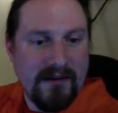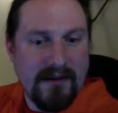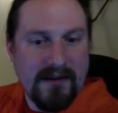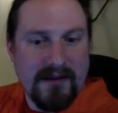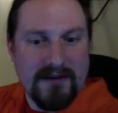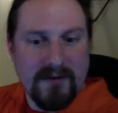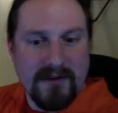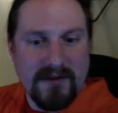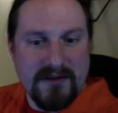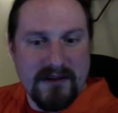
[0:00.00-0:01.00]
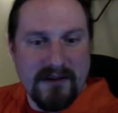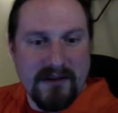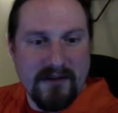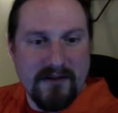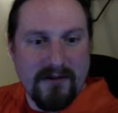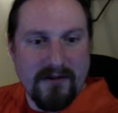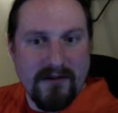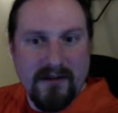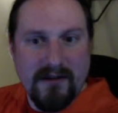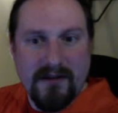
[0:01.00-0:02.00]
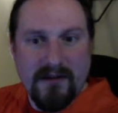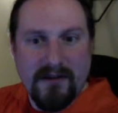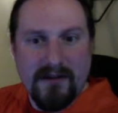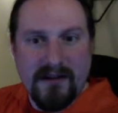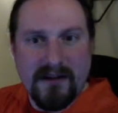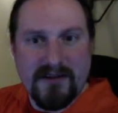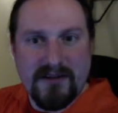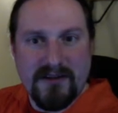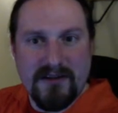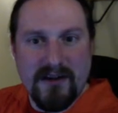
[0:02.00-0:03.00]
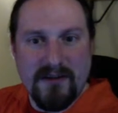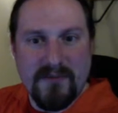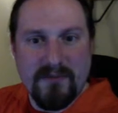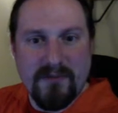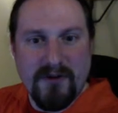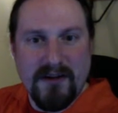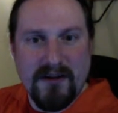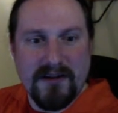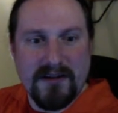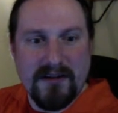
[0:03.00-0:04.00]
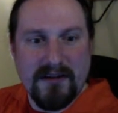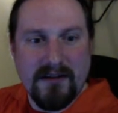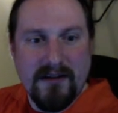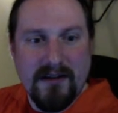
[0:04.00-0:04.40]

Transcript: and as we can see here, that actually jibes pretty nicely.